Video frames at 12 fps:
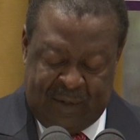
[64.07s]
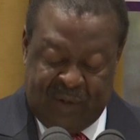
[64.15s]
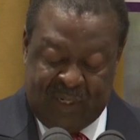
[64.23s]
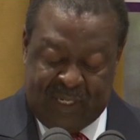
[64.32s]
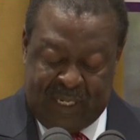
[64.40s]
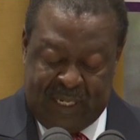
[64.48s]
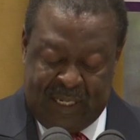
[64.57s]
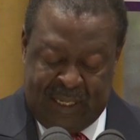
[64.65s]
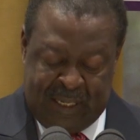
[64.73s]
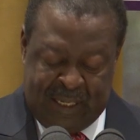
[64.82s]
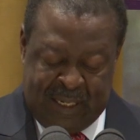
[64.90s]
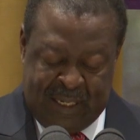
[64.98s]
USAID
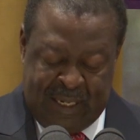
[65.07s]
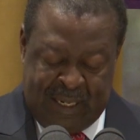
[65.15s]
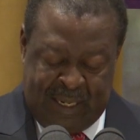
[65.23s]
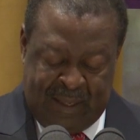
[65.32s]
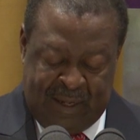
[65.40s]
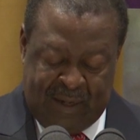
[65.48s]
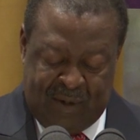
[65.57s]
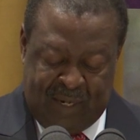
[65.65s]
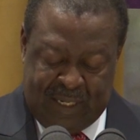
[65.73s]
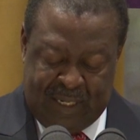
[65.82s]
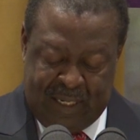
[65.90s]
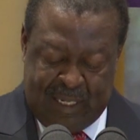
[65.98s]
and the
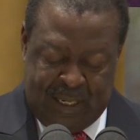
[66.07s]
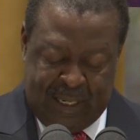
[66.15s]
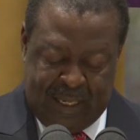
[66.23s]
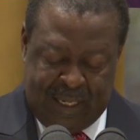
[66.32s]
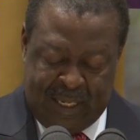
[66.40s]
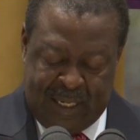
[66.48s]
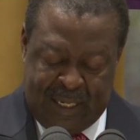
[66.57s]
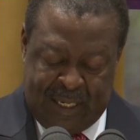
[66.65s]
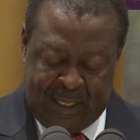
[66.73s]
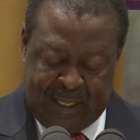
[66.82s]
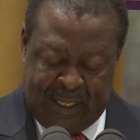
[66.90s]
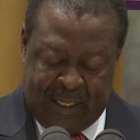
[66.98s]
United
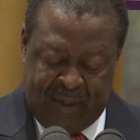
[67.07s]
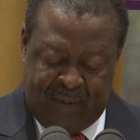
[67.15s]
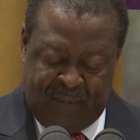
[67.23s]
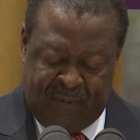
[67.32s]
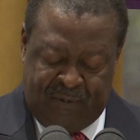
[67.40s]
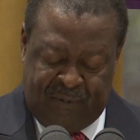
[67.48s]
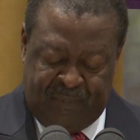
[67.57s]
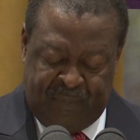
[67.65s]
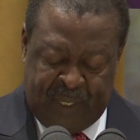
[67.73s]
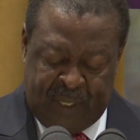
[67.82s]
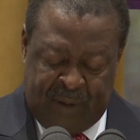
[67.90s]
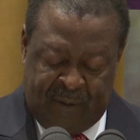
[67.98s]
Kingdom
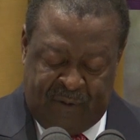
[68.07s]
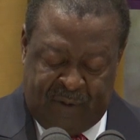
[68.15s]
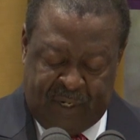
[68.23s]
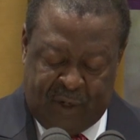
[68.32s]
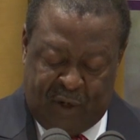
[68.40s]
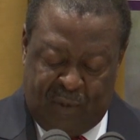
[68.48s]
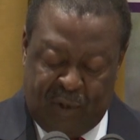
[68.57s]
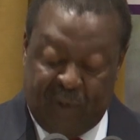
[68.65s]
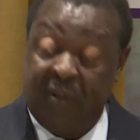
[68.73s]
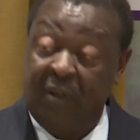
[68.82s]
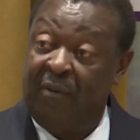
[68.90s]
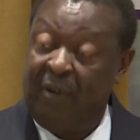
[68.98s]
Foreign
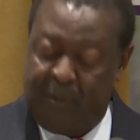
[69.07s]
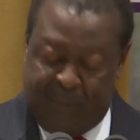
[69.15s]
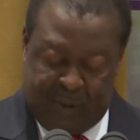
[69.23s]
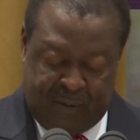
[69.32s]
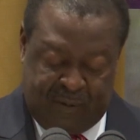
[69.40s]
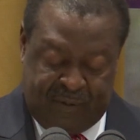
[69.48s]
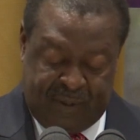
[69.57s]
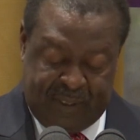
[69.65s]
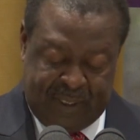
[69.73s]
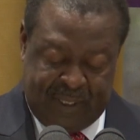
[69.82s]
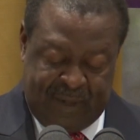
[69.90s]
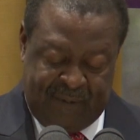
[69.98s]
Commonwealth Development
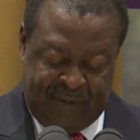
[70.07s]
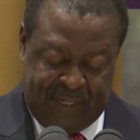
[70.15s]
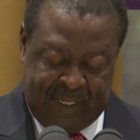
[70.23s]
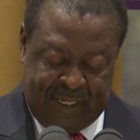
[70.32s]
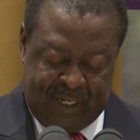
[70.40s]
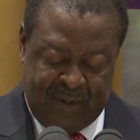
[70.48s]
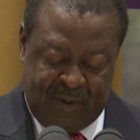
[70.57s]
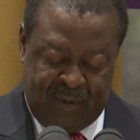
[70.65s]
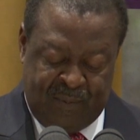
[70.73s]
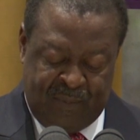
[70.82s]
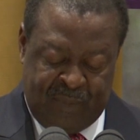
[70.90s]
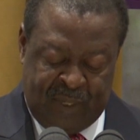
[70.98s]
Office, FCDO,
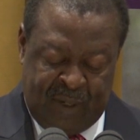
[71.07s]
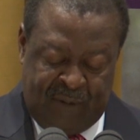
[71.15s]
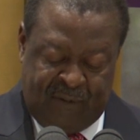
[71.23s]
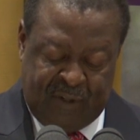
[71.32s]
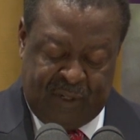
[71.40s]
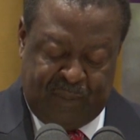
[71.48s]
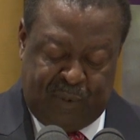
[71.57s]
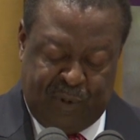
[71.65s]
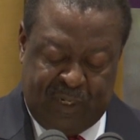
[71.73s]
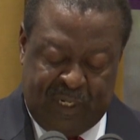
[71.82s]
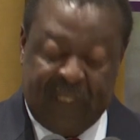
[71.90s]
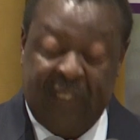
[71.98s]
for
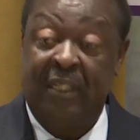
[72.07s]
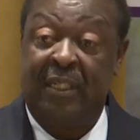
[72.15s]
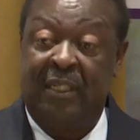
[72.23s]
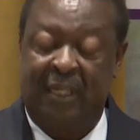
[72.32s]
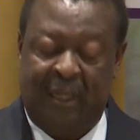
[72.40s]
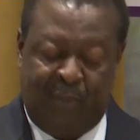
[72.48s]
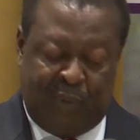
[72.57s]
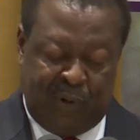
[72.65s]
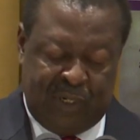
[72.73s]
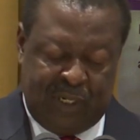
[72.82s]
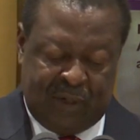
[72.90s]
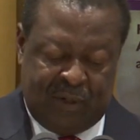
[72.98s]
supporting this
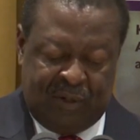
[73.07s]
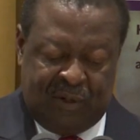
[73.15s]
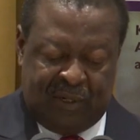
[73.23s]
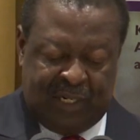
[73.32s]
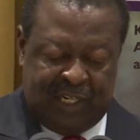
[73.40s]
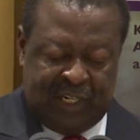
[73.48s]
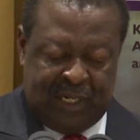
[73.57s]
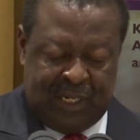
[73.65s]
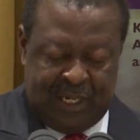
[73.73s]
important consultation.